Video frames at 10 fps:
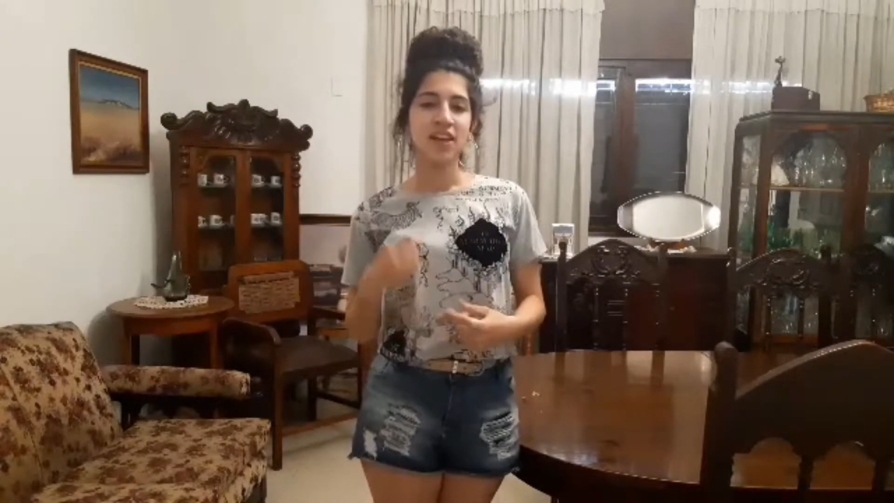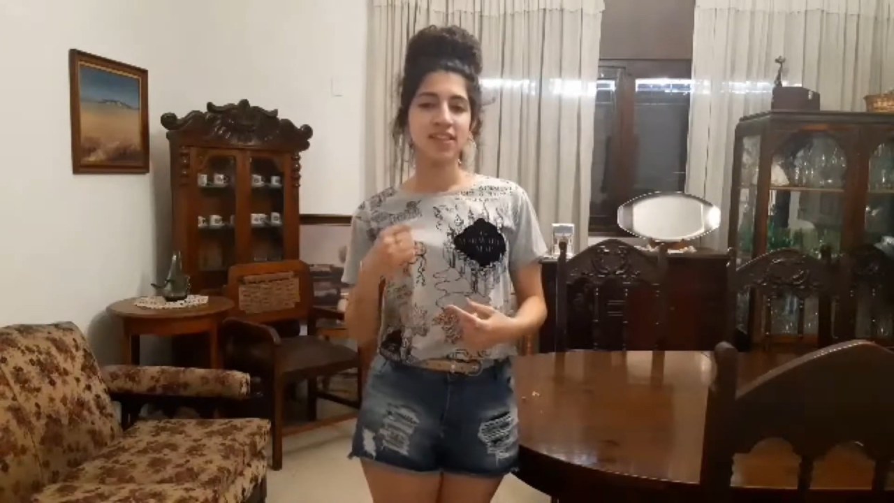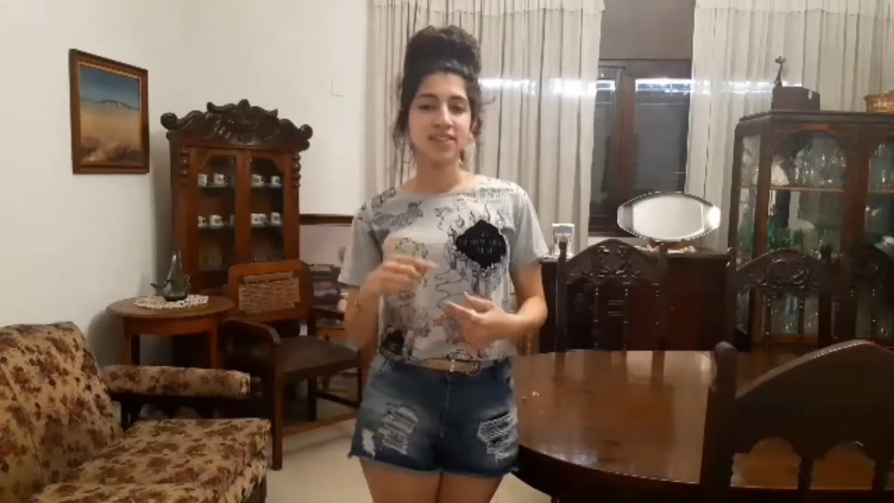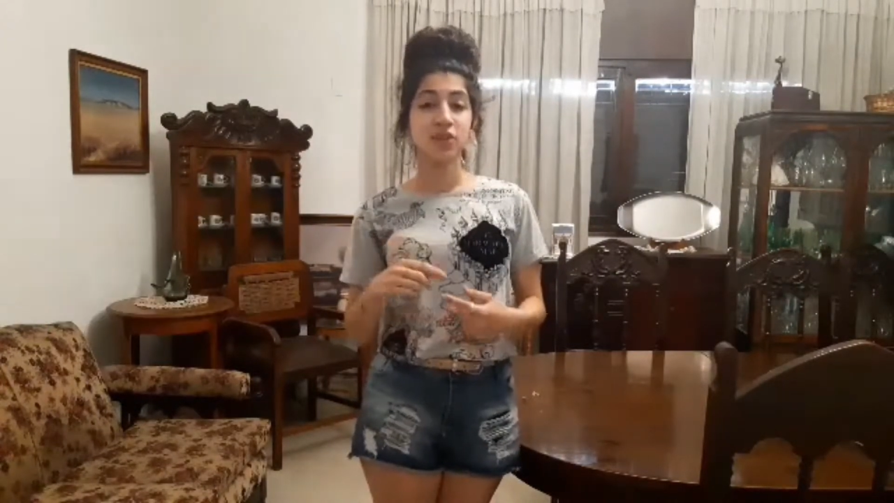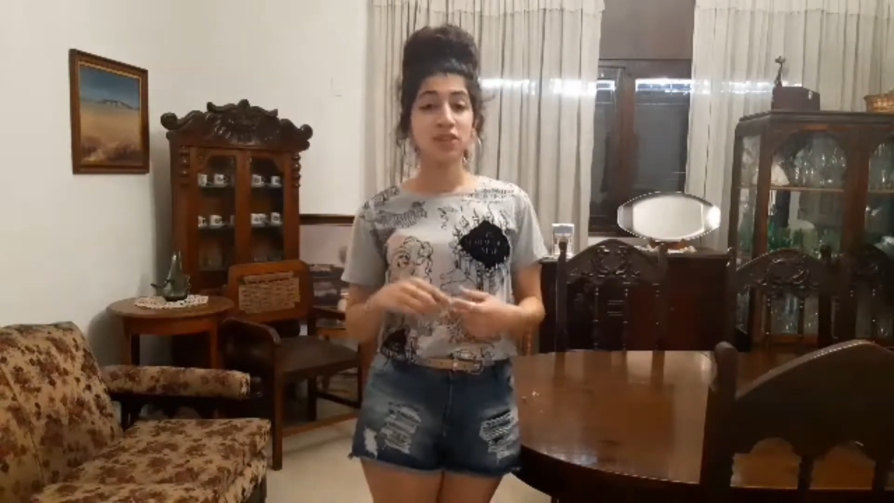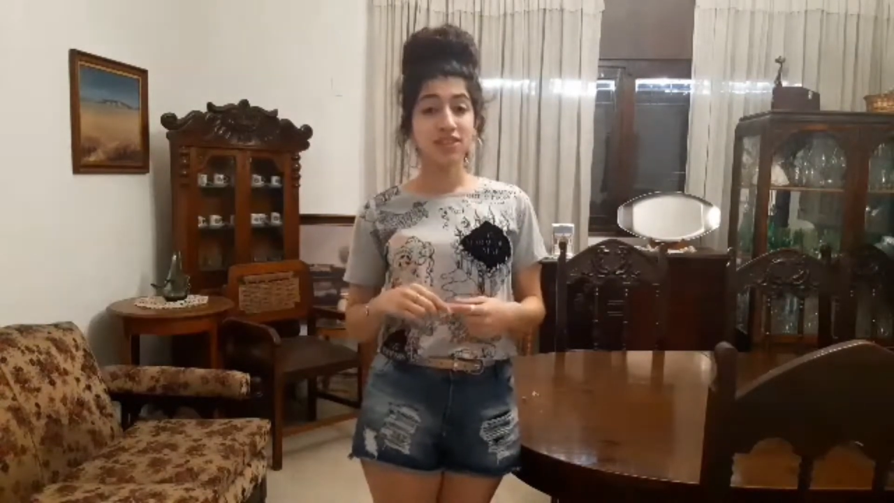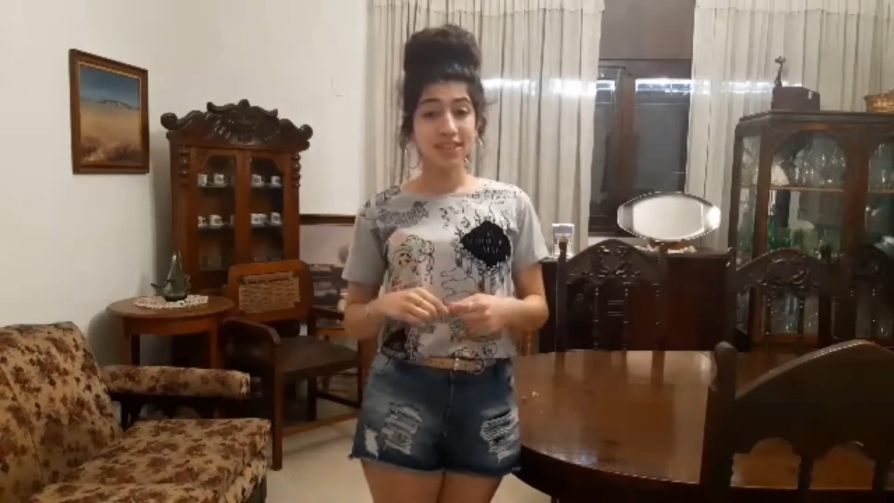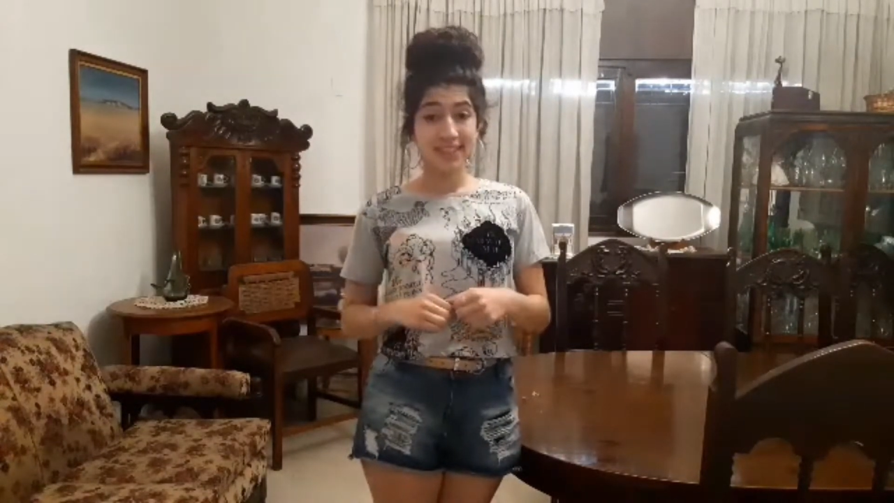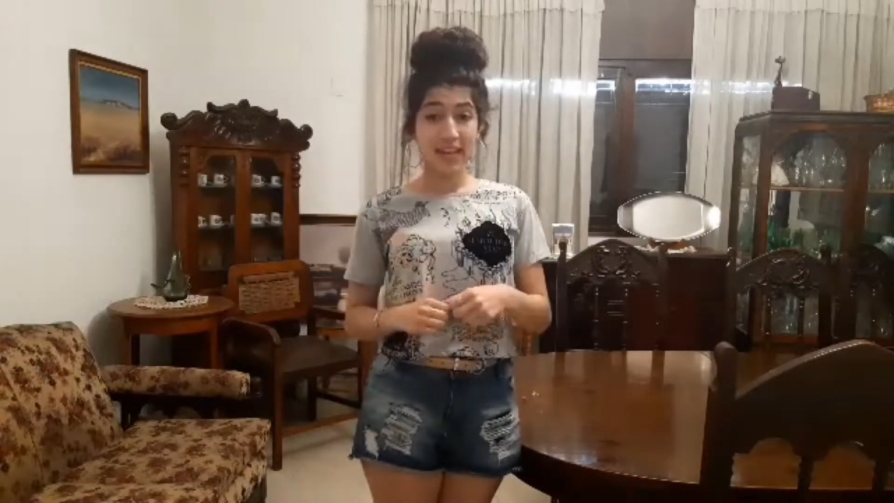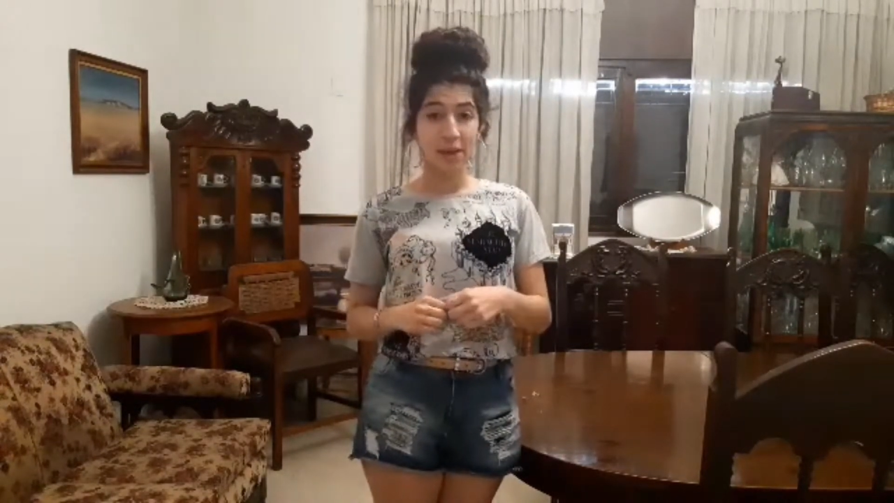In the
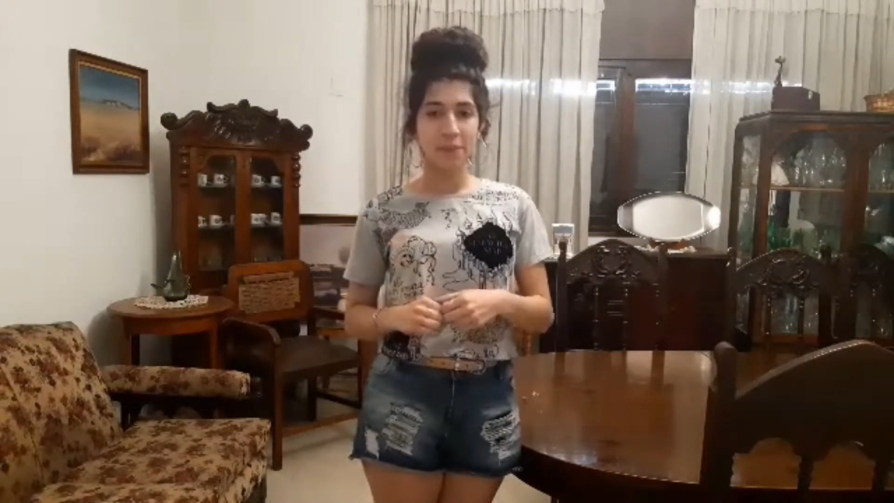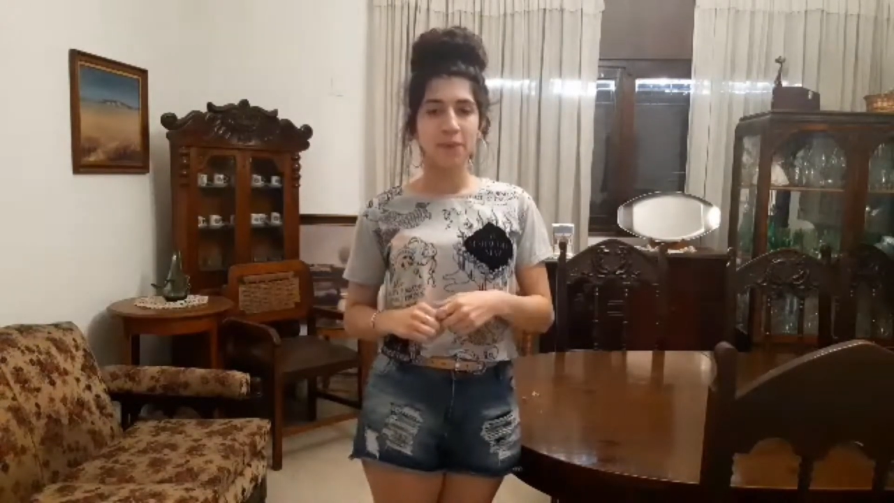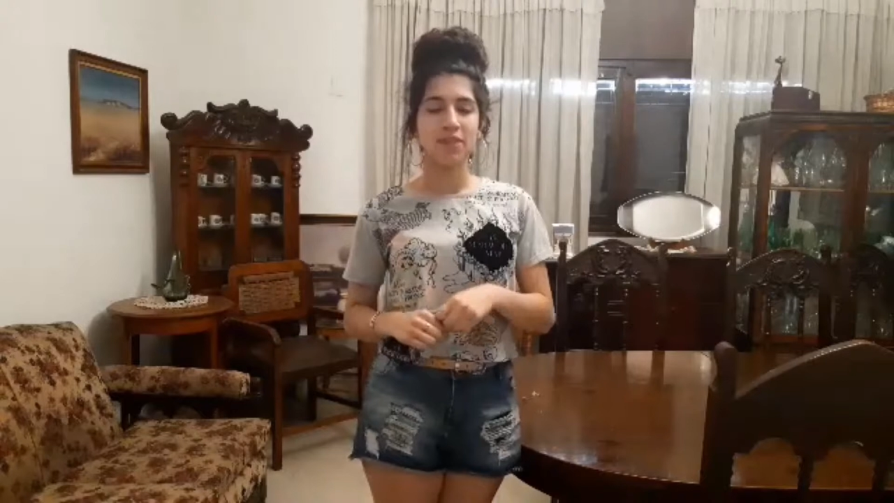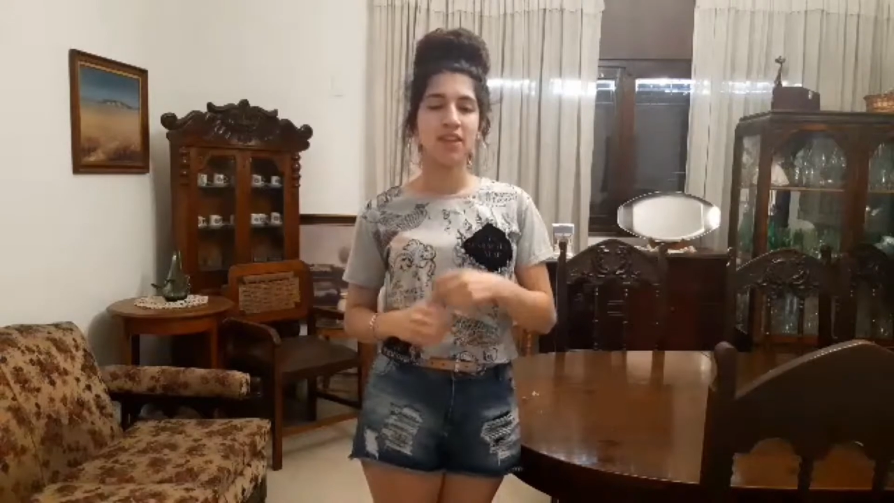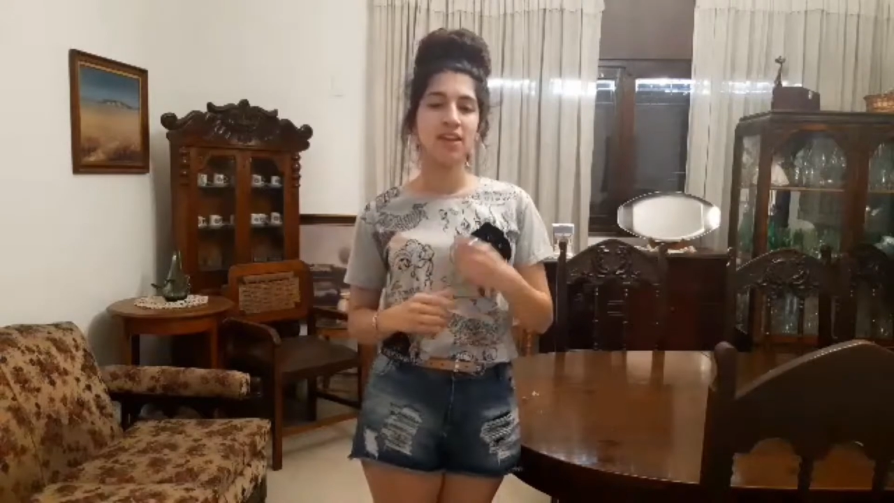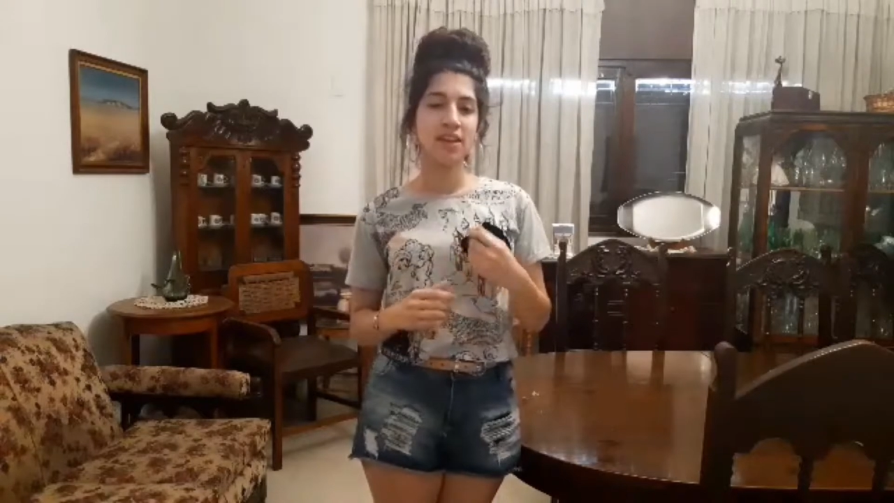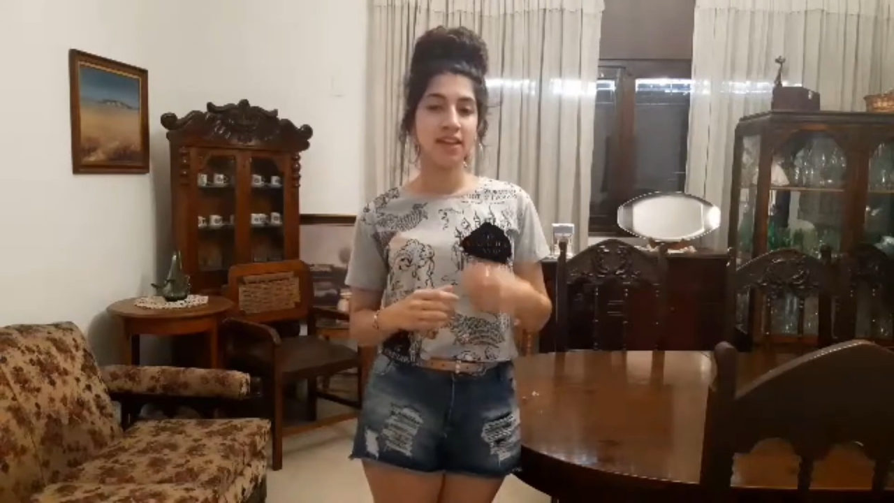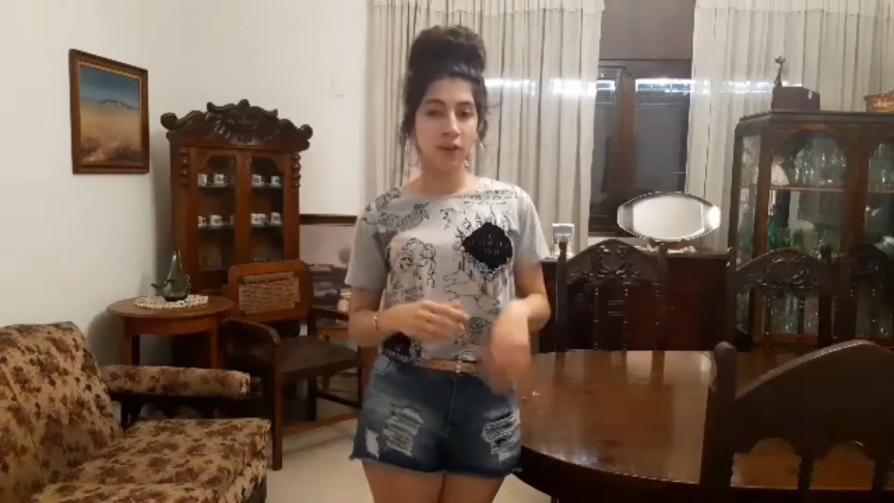sequential type, the